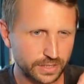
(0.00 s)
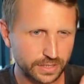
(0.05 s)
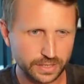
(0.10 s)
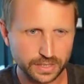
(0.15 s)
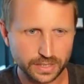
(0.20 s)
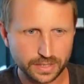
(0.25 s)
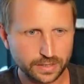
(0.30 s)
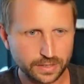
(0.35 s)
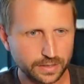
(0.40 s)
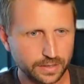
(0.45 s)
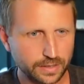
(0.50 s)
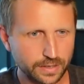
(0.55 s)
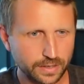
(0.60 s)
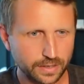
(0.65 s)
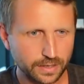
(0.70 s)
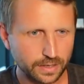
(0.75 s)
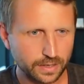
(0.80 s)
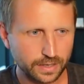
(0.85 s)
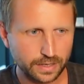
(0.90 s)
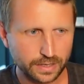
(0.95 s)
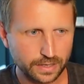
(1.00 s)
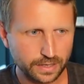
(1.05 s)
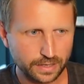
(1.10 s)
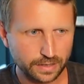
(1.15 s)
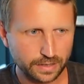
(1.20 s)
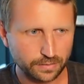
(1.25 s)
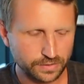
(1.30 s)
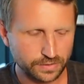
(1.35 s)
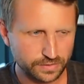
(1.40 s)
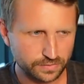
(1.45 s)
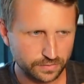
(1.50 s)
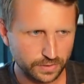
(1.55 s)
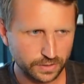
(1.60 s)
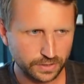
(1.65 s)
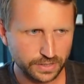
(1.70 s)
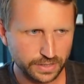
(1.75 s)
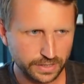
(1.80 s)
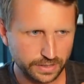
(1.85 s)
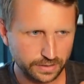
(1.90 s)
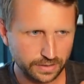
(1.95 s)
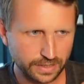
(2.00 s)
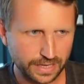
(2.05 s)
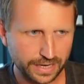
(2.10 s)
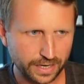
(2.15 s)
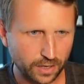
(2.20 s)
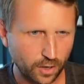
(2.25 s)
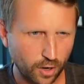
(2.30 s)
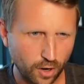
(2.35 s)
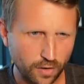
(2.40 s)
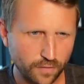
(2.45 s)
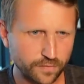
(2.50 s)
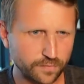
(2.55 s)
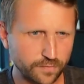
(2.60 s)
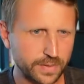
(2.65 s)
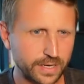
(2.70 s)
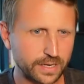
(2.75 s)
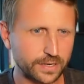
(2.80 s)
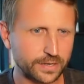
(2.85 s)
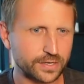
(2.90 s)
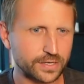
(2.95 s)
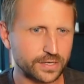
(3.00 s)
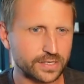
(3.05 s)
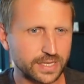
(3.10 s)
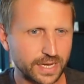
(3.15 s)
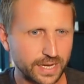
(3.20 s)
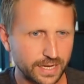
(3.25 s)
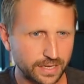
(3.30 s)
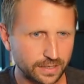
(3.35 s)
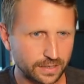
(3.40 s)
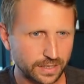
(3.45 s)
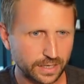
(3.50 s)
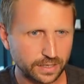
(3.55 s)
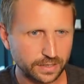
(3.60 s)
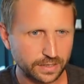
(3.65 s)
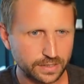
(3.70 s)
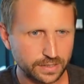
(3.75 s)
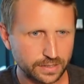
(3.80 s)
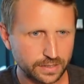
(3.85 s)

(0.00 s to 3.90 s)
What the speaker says: And it was really like hard for me to understand, like,